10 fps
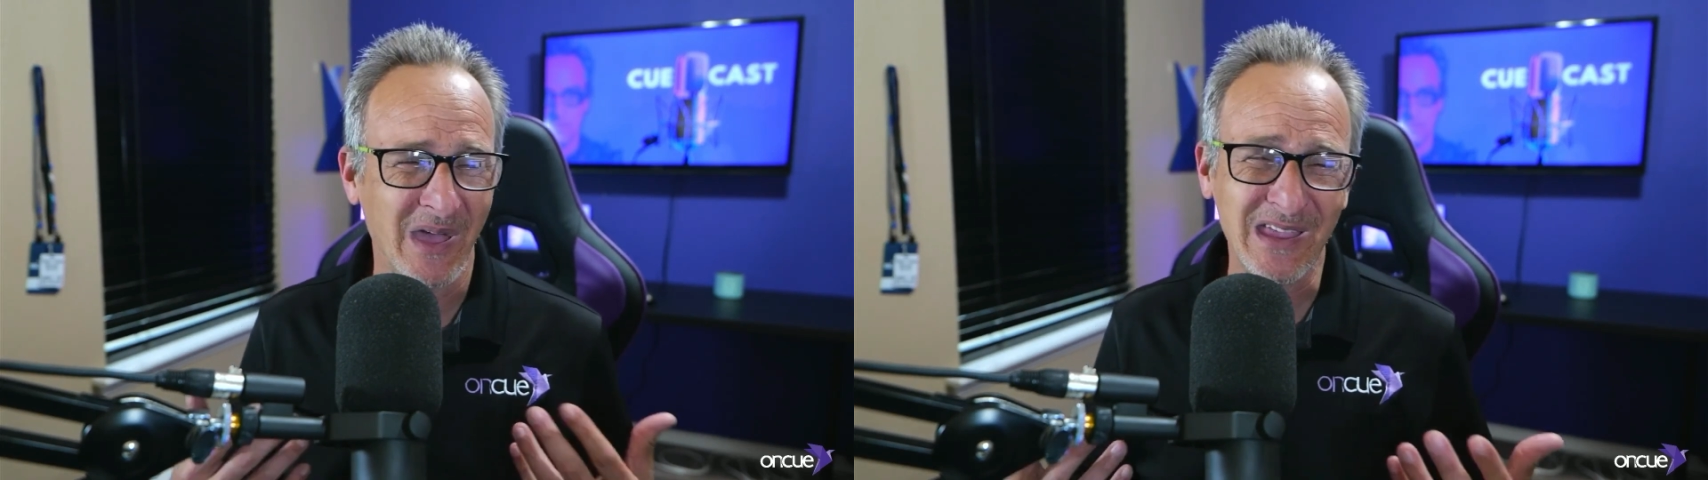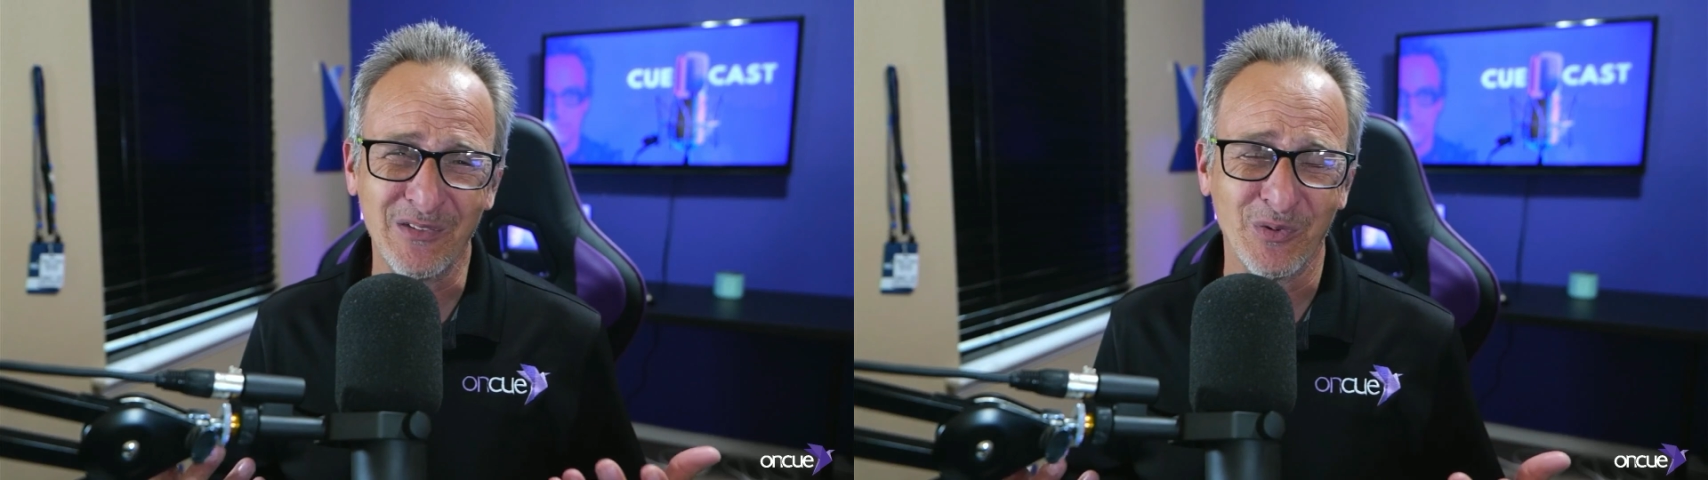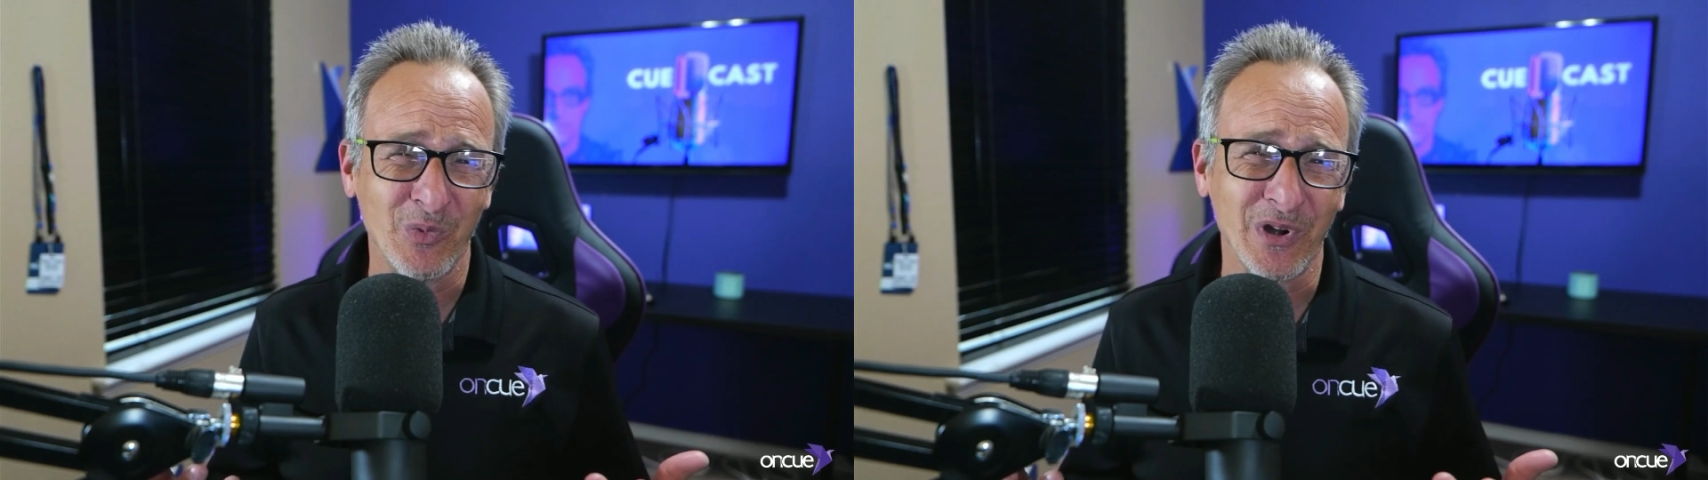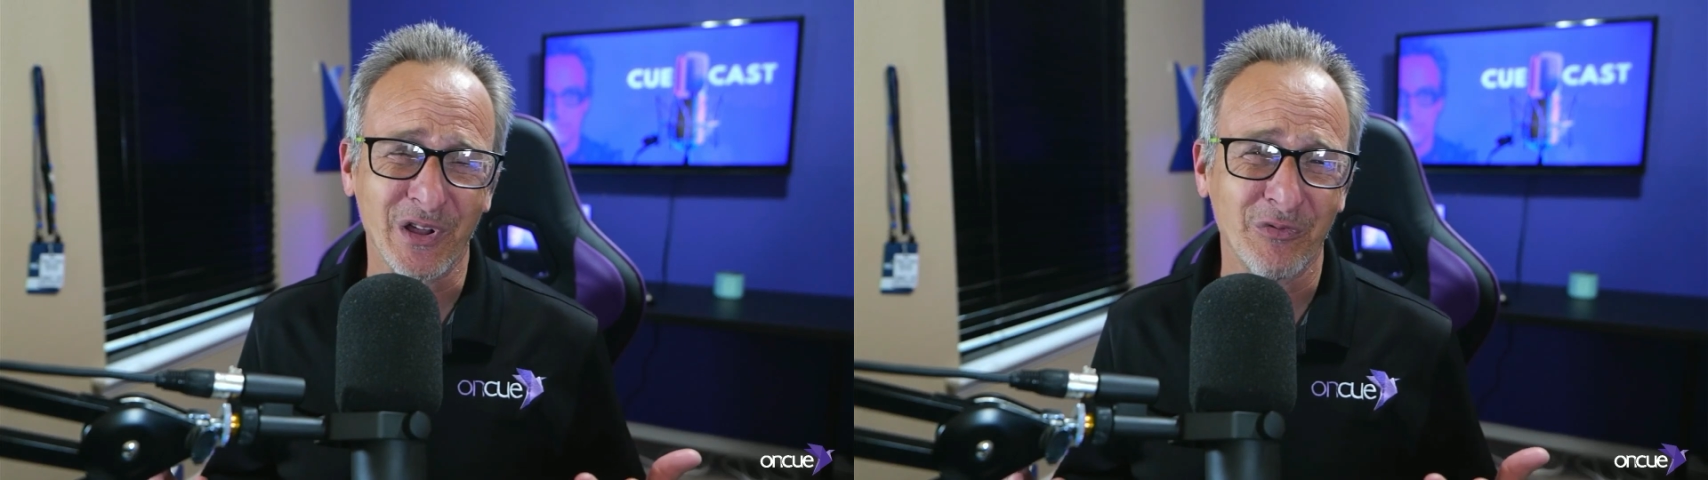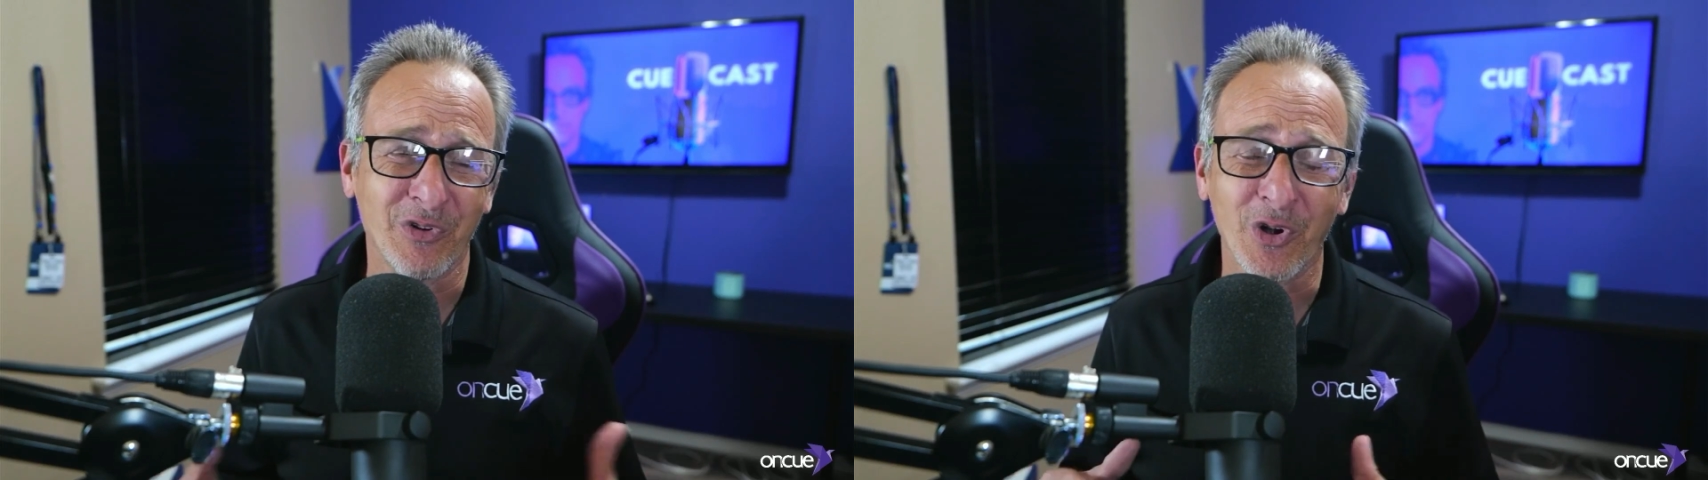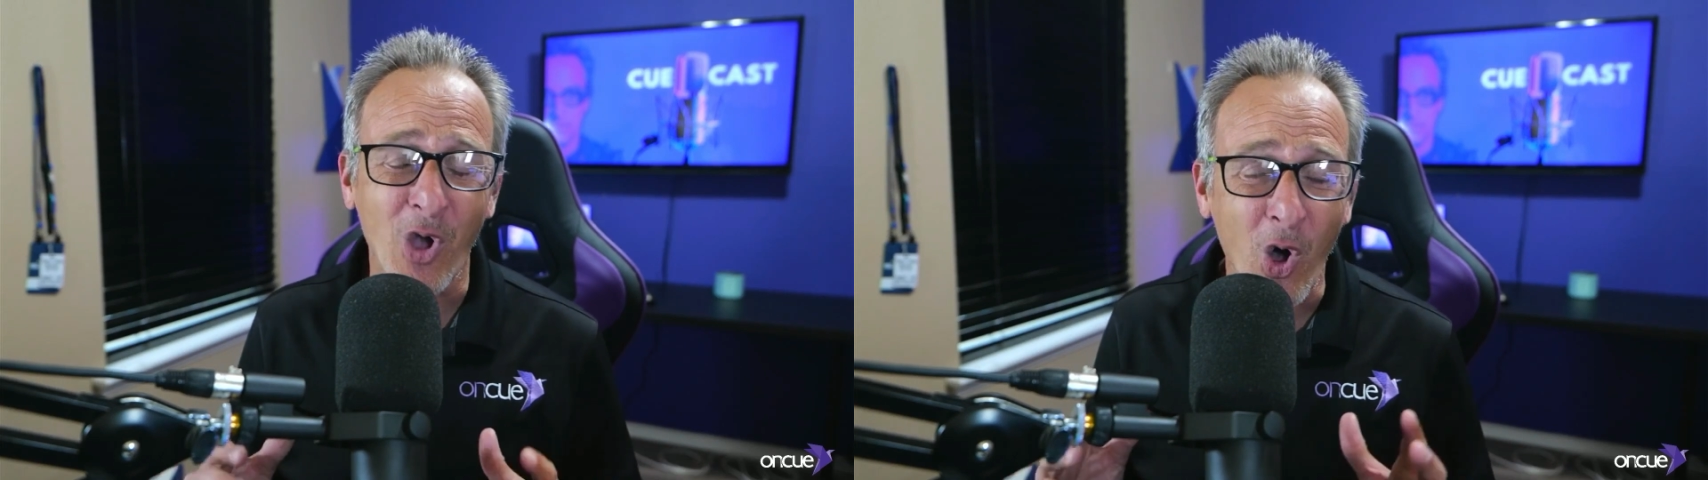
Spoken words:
may even want to convert